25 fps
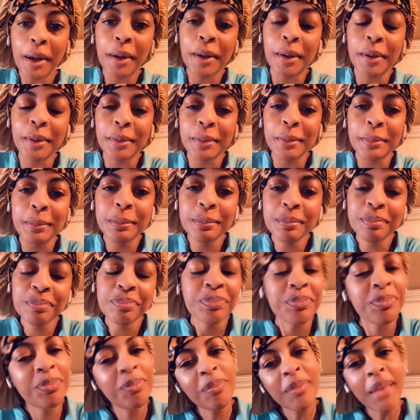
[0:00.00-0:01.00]

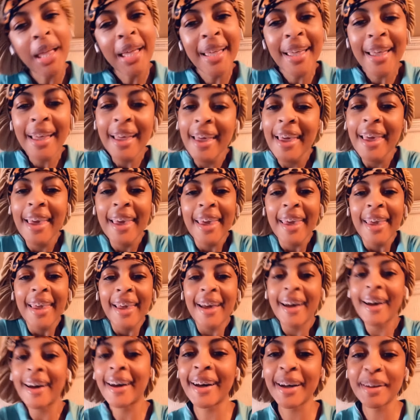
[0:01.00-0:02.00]
and
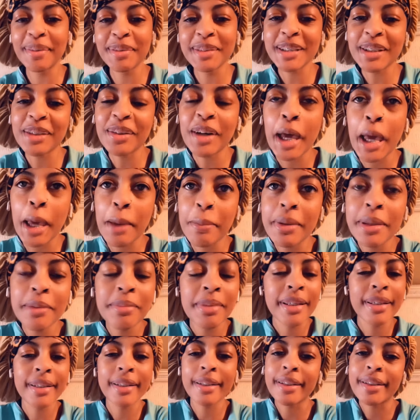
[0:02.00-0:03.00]
I'm so
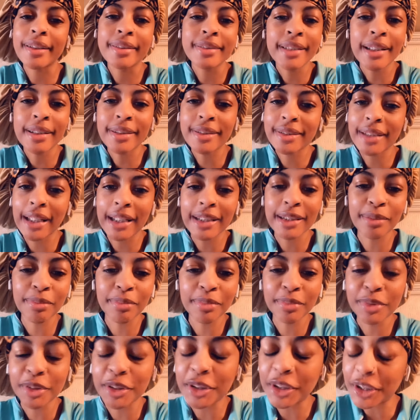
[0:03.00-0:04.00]
happy because I just
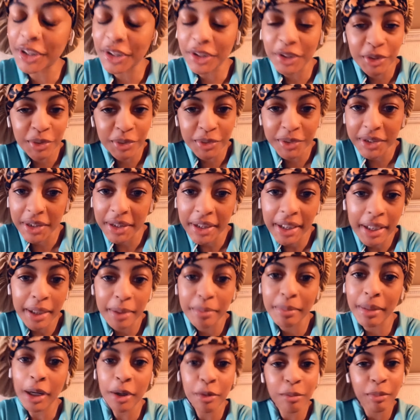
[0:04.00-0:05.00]
got some good news
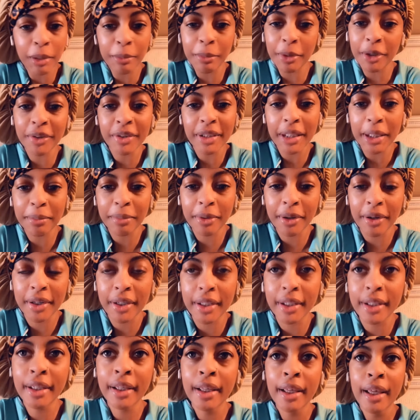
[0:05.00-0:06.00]
today about my birthday
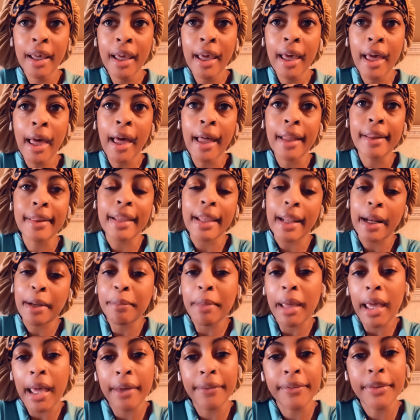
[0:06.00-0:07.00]
party
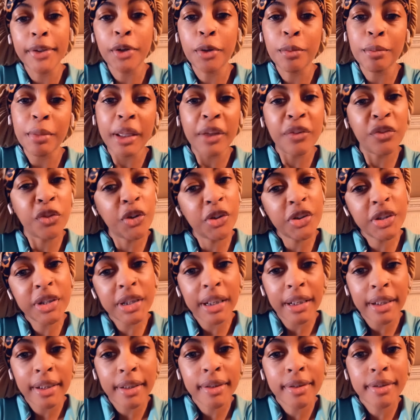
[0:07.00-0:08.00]
that I'm having on May
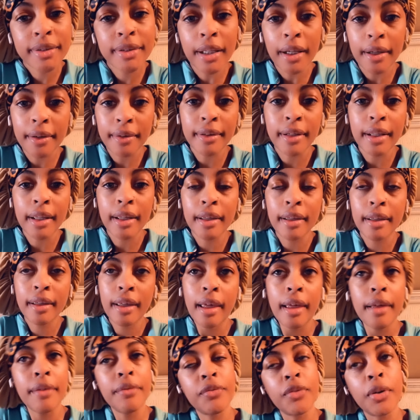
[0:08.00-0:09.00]
14th,
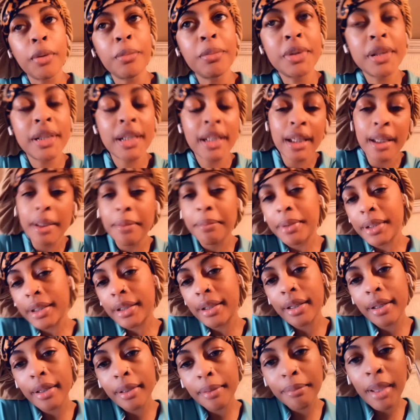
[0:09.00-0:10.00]
Saturday, from
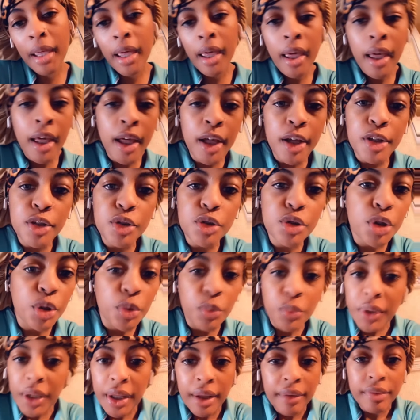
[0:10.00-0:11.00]
10 p.m.
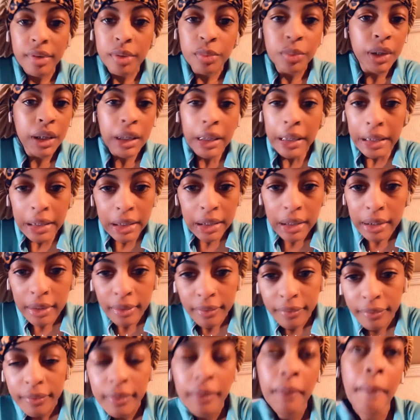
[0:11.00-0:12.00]
to whenever we
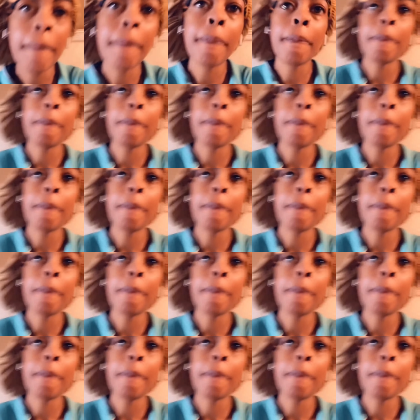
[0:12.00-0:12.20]
leave.